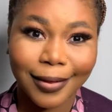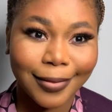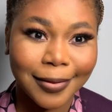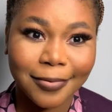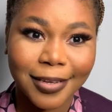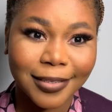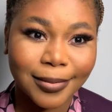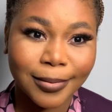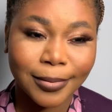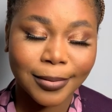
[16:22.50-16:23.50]
there
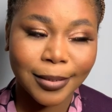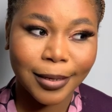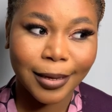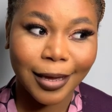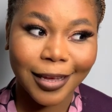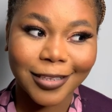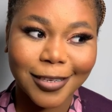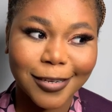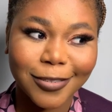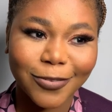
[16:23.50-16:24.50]
is a
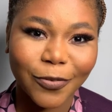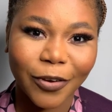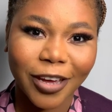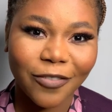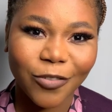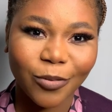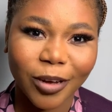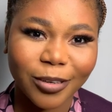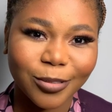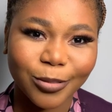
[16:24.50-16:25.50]
chance for
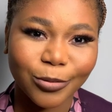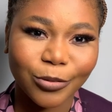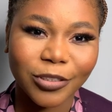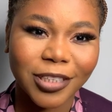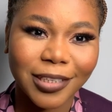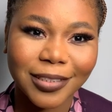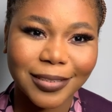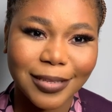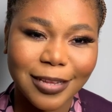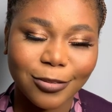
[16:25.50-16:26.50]
everyone, so you just
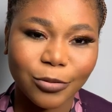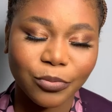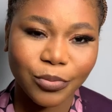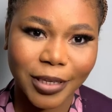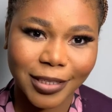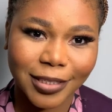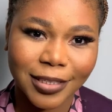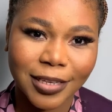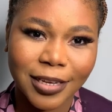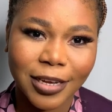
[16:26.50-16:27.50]
need to wait
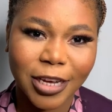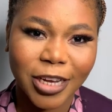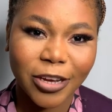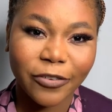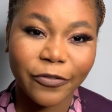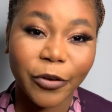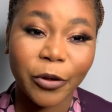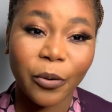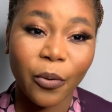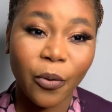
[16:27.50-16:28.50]
for
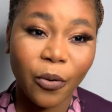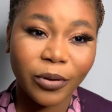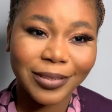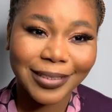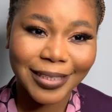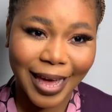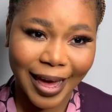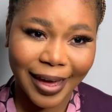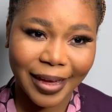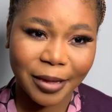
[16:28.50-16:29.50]
your own
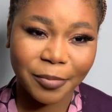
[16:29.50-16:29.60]
time.